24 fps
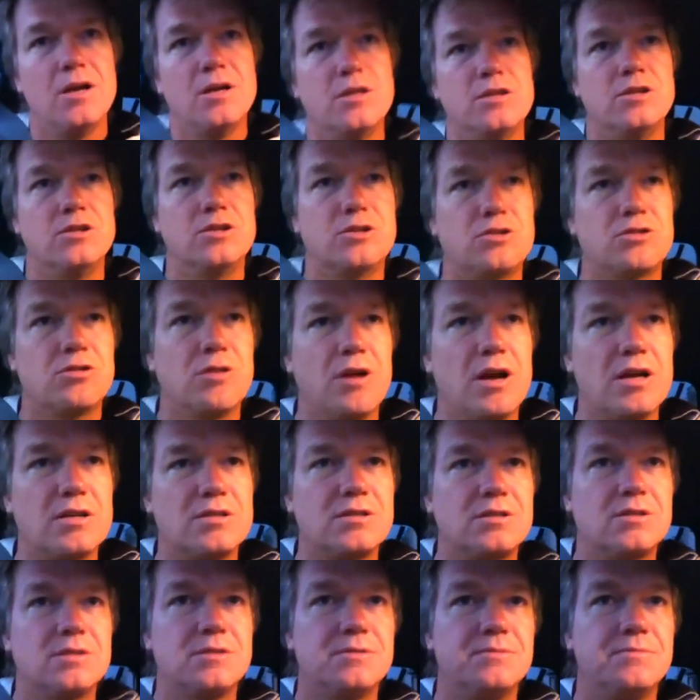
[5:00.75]
to
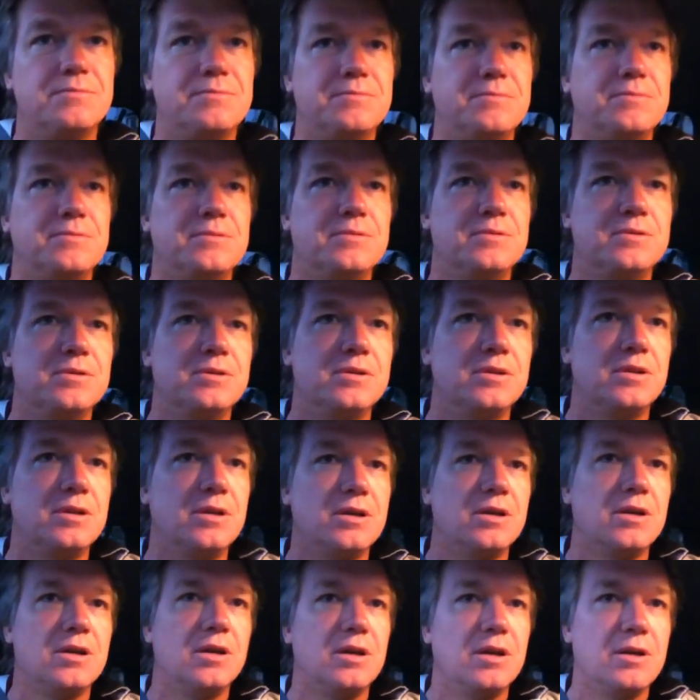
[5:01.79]
trust
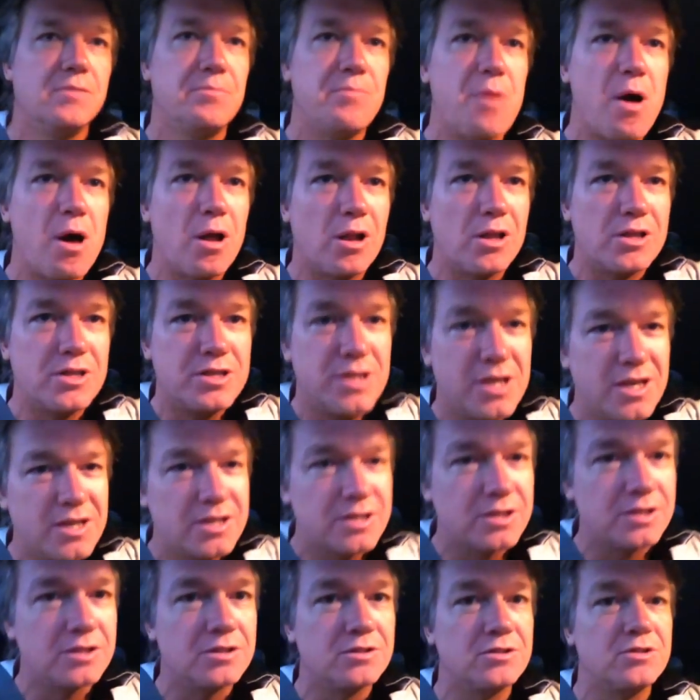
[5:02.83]

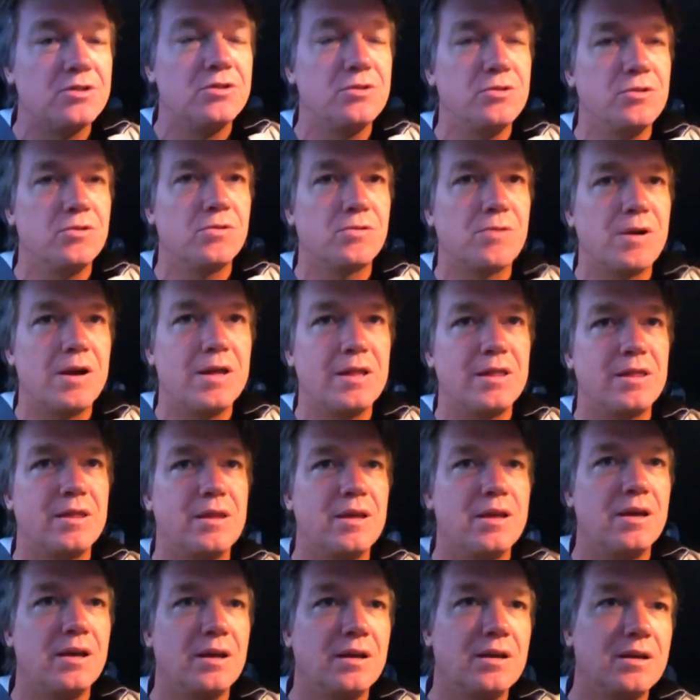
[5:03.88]
politicians to do the right
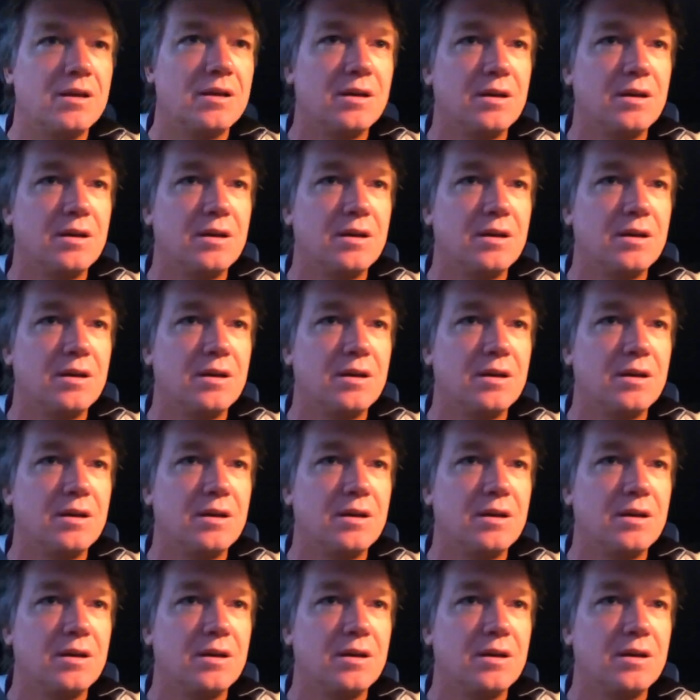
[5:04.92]
thing.